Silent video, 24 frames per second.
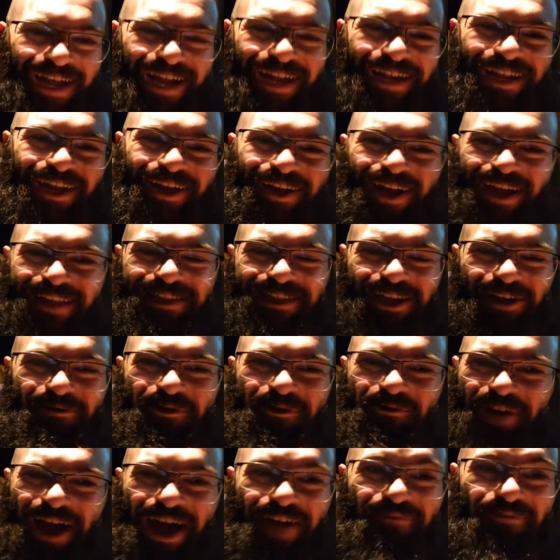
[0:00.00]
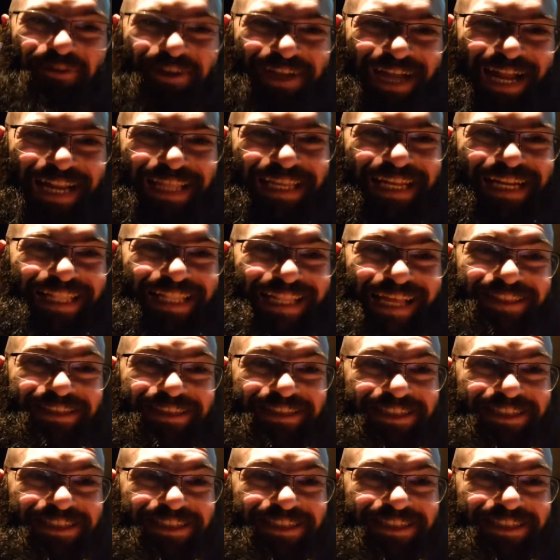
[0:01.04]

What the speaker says: I told my wife, we got to get it out the